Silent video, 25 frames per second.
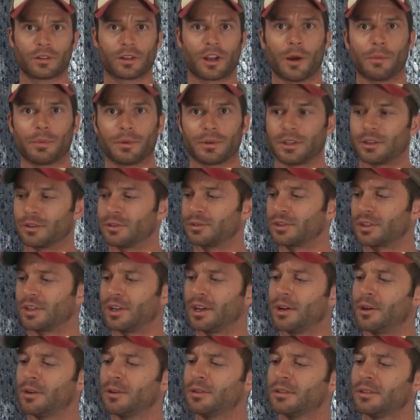a couple years
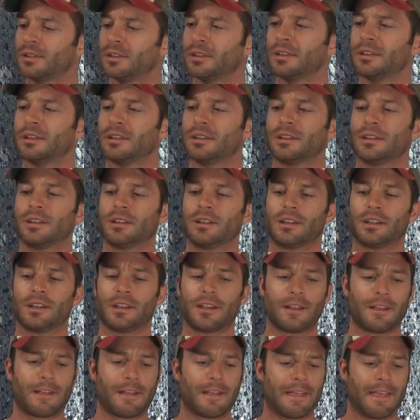ago.
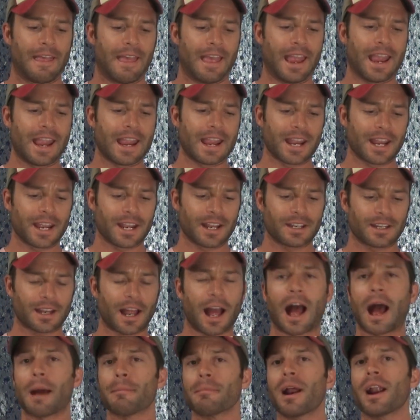
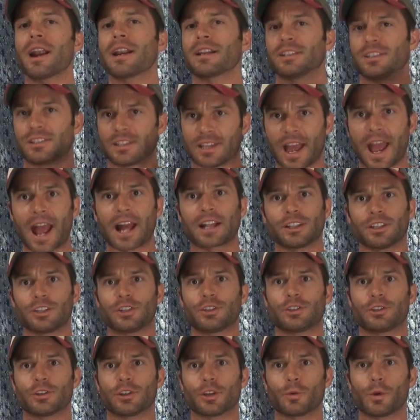And I'm not exactly
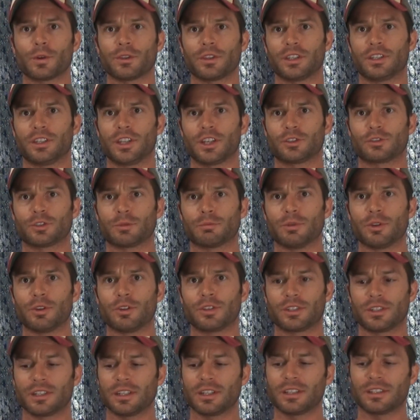sure what the
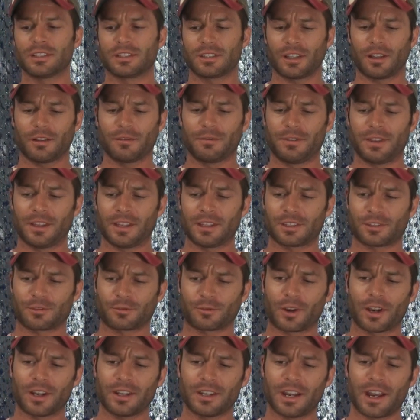distribution is of
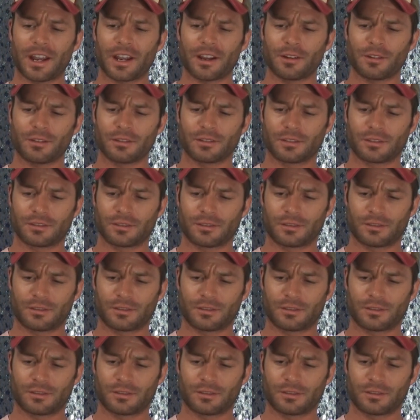this right now.